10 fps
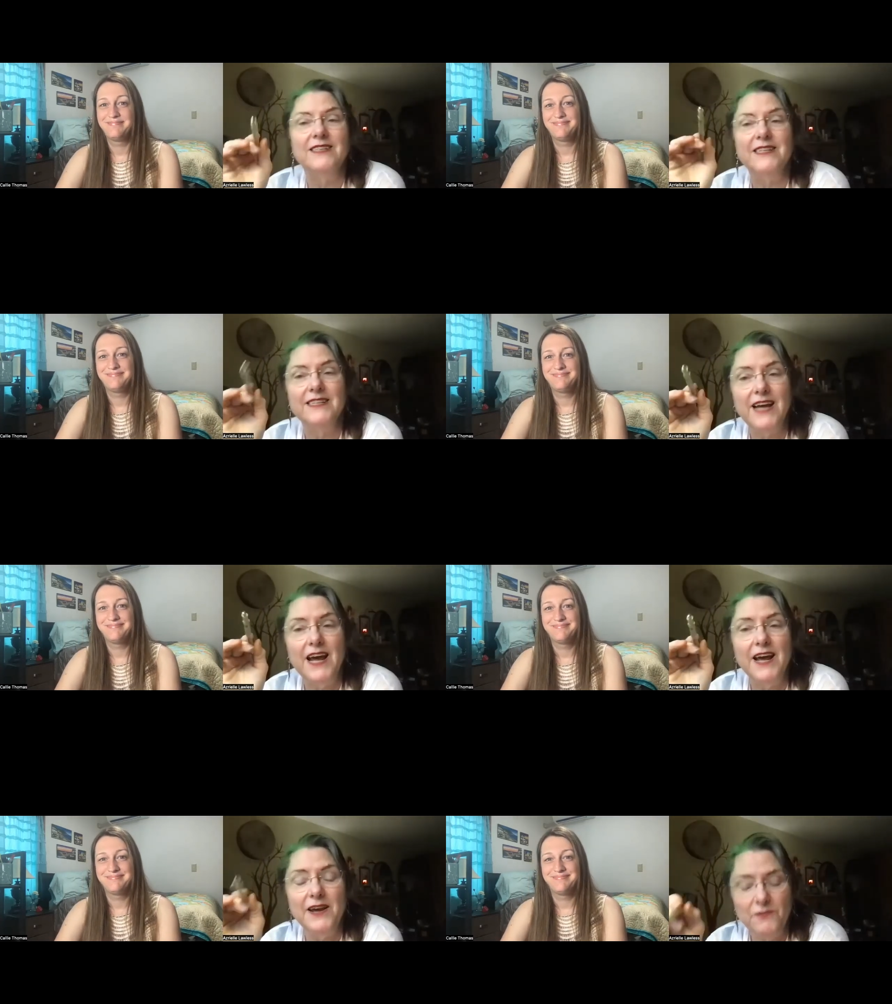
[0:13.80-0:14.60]
Speaker 1: And
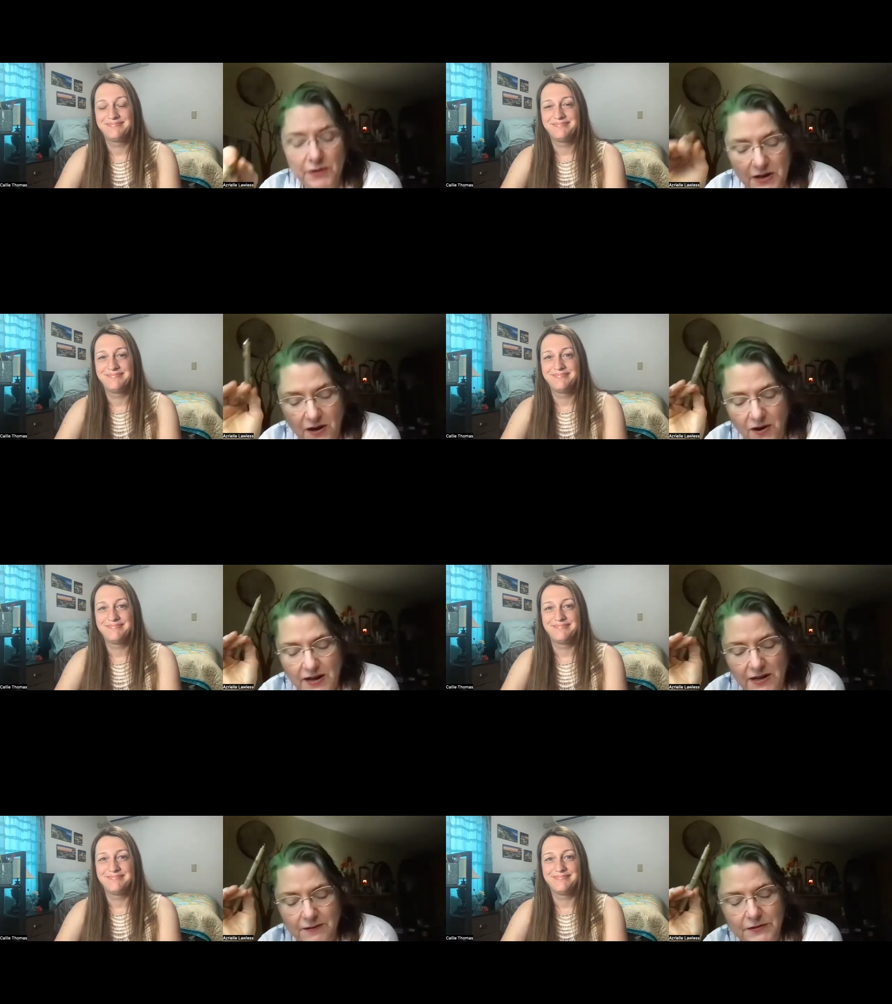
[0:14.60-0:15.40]
today we are
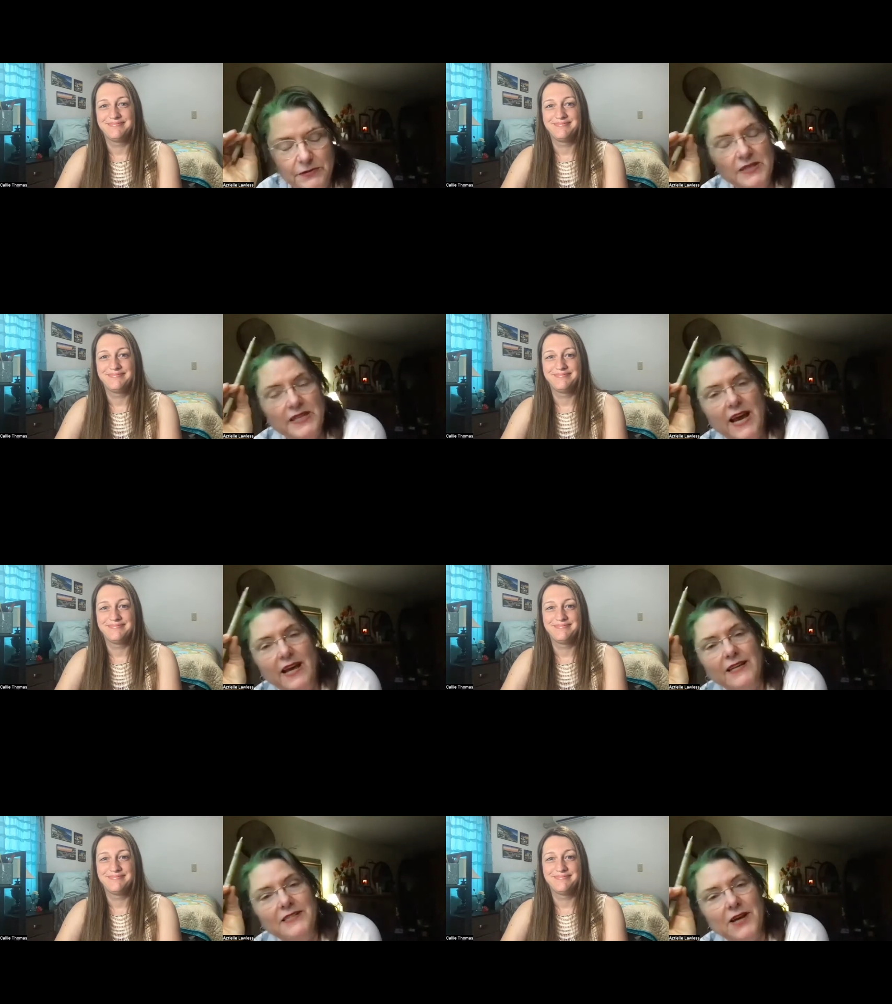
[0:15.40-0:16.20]
interviewing
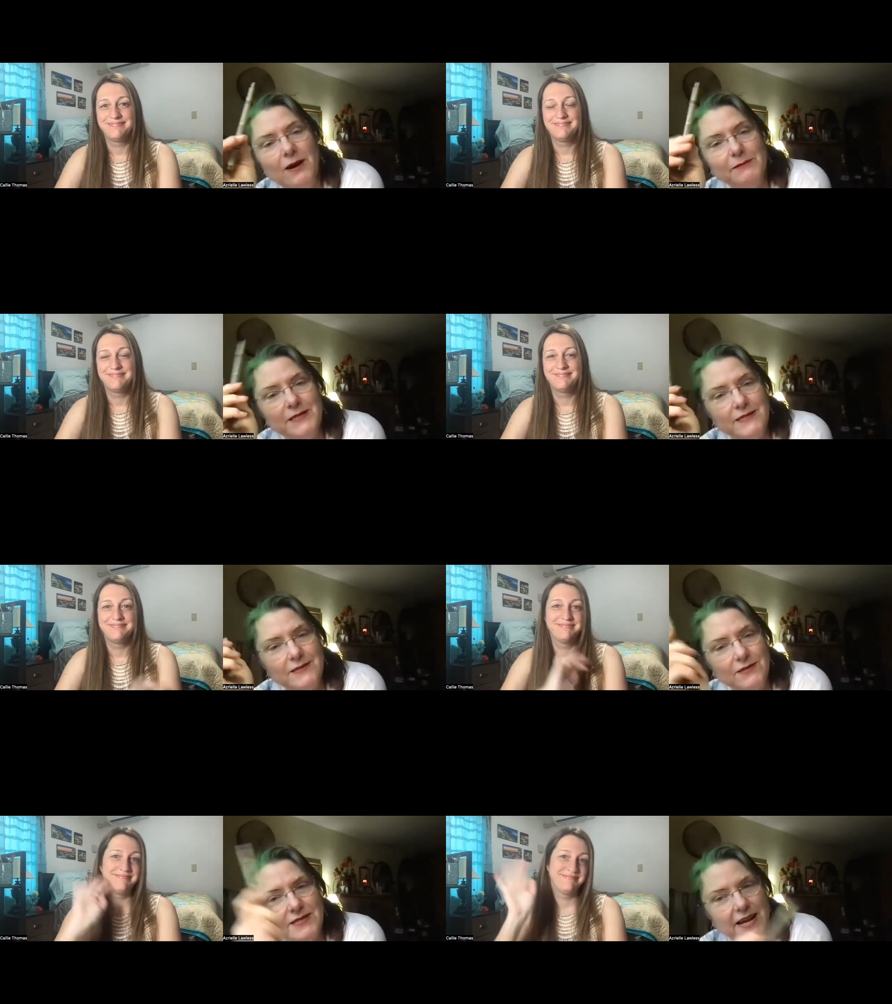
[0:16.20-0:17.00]
Callie
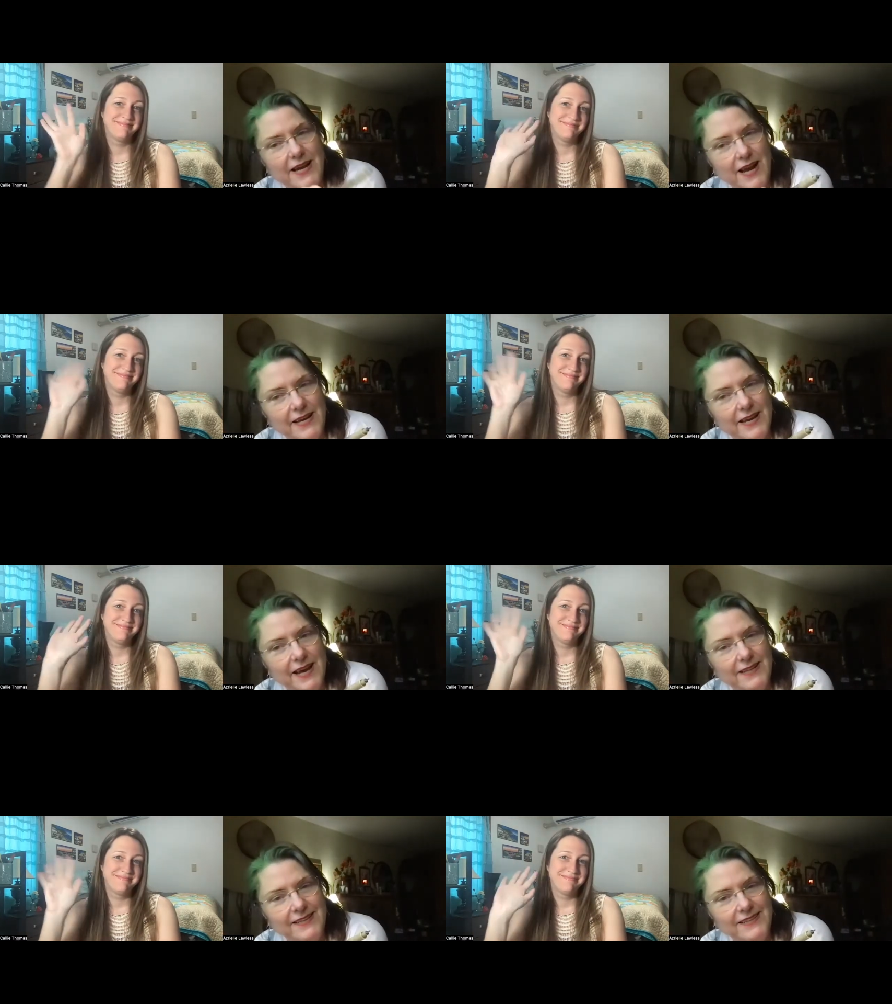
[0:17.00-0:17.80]
Thomas. Say hi,
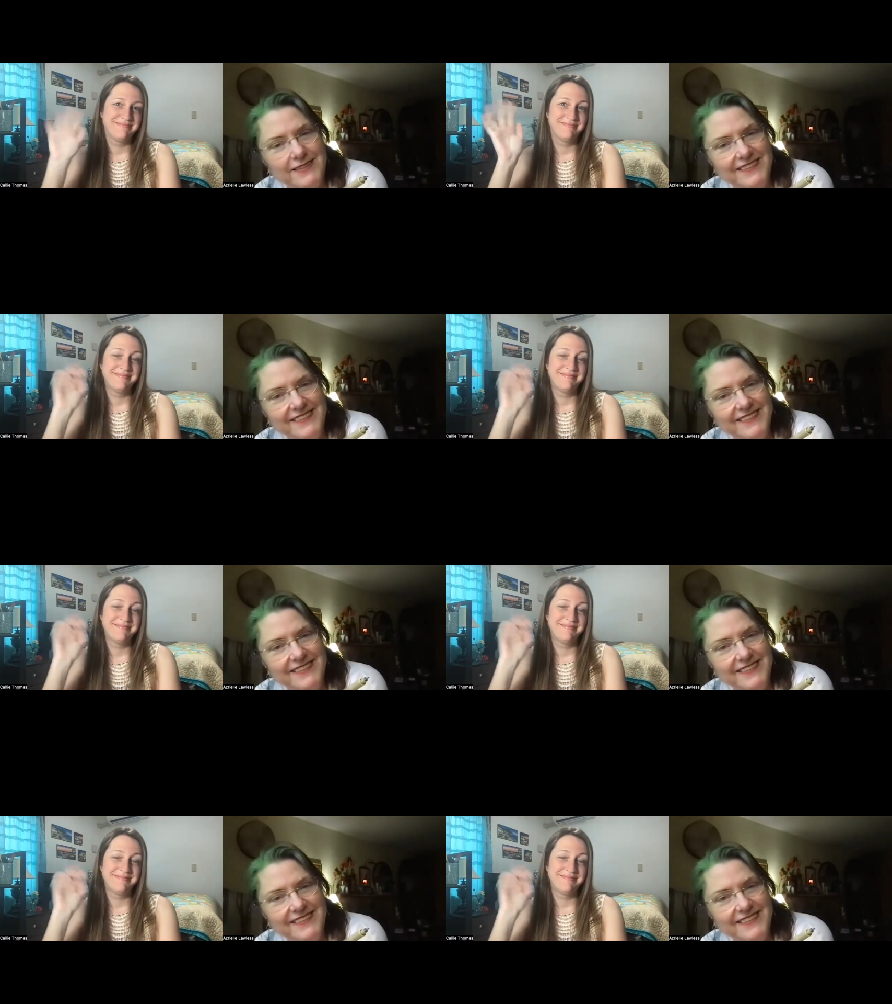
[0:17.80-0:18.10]
Callie.